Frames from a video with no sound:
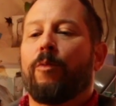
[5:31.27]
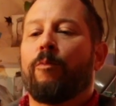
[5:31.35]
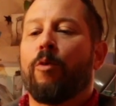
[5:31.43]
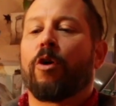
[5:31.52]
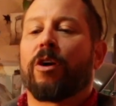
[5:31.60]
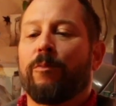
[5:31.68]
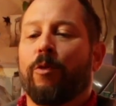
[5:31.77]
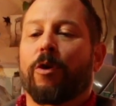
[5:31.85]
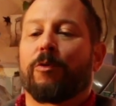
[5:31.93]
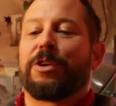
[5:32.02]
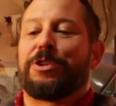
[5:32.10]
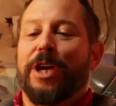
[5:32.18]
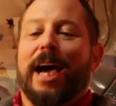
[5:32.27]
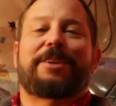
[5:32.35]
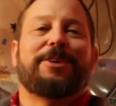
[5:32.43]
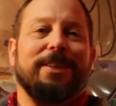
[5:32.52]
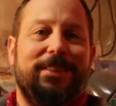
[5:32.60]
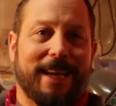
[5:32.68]
more and more
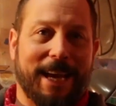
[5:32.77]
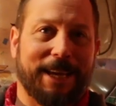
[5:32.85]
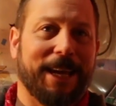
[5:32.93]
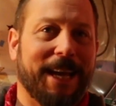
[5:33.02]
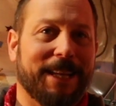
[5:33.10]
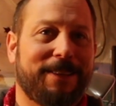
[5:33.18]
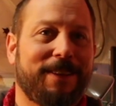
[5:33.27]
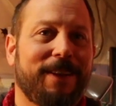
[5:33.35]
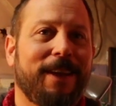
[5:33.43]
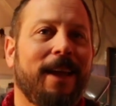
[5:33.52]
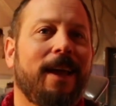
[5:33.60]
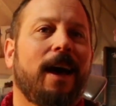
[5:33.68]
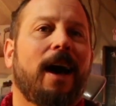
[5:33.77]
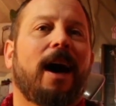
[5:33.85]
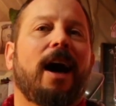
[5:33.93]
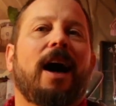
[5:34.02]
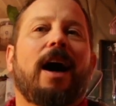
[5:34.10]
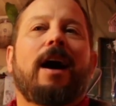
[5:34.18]
rejections I get,
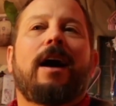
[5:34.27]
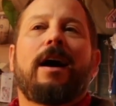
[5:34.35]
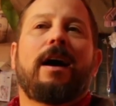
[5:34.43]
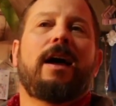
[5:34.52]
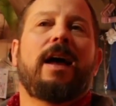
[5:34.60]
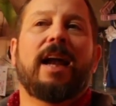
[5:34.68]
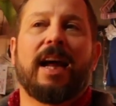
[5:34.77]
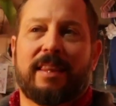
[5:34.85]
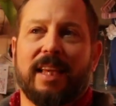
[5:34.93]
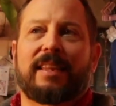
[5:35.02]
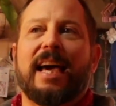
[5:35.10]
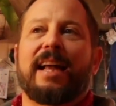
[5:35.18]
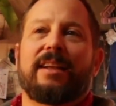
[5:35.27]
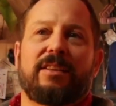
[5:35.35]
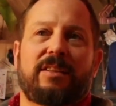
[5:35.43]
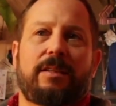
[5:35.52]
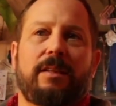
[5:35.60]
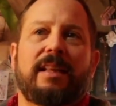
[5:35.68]
and I think
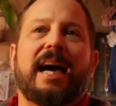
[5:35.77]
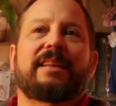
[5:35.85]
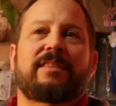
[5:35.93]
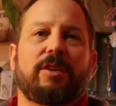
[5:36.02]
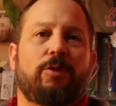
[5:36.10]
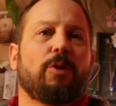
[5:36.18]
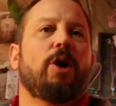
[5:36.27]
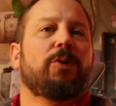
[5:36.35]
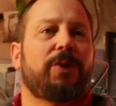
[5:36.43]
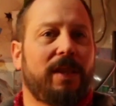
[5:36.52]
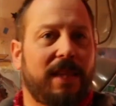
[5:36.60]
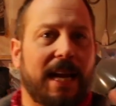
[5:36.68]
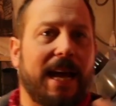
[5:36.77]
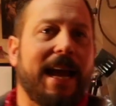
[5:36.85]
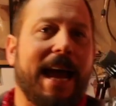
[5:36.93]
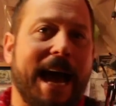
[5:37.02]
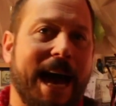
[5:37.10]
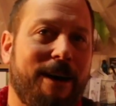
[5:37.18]
that's the growth that I
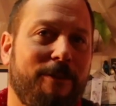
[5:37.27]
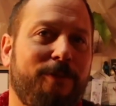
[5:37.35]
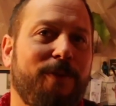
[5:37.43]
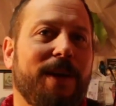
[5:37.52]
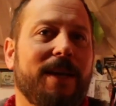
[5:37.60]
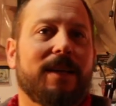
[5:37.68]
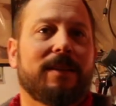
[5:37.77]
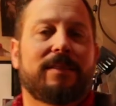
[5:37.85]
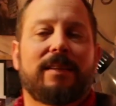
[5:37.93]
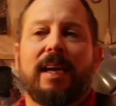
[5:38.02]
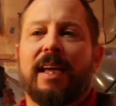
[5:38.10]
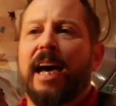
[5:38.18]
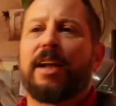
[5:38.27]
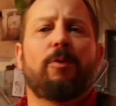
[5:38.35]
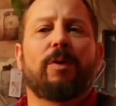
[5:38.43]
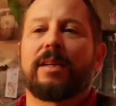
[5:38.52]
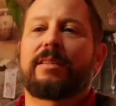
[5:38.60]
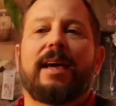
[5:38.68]
have is, and I don't
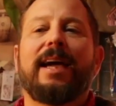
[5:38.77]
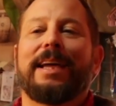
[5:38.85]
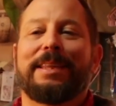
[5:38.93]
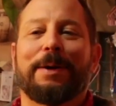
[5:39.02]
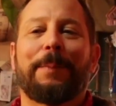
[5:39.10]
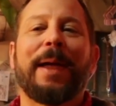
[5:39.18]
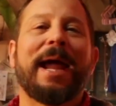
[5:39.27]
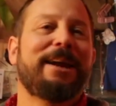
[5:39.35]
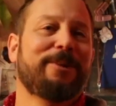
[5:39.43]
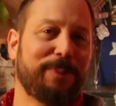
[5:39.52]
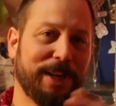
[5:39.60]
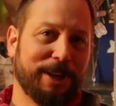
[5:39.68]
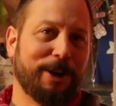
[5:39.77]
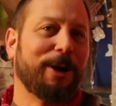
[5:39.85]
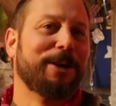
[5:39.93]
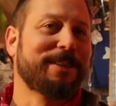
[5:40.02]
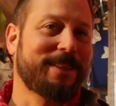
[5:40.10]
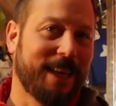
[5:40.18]
want to say the pain of being an
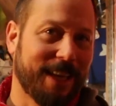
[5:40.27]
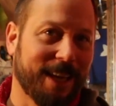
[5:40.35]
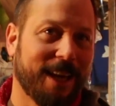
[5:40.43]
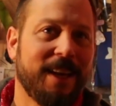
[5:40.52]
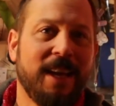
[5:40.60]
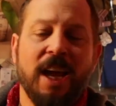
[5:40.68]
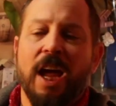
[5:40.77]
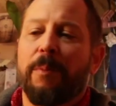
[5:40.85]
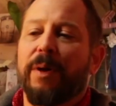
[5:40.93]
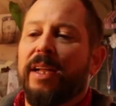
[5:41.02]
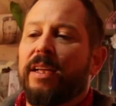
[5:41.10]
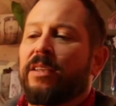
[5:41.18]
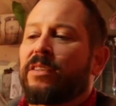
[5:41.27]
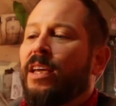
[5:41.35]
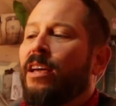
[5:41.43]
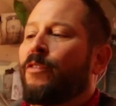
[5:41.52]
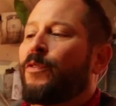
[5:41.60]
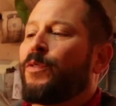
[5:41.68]
artist, like, but is
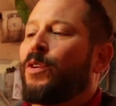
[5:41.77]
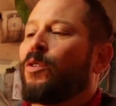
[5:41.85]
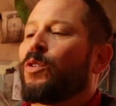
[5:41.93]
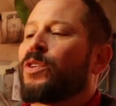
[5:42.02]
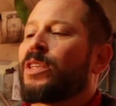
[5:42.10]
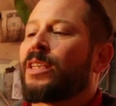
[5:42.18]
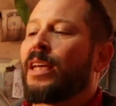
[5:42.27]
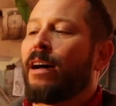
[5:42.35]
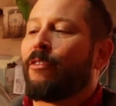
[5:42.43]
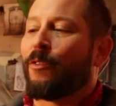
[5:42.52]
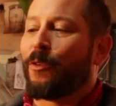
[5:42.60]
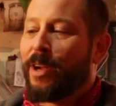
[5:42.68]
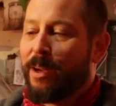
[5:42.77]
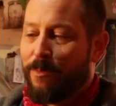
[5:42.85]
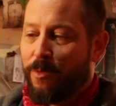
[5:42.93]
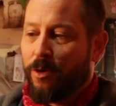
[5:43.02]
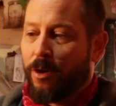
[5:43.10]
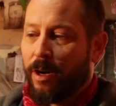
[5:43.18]
if you are suffering
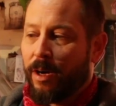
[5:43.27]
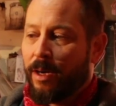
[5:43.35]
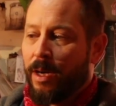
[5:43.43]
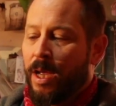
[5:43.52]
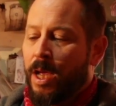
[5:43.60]
more,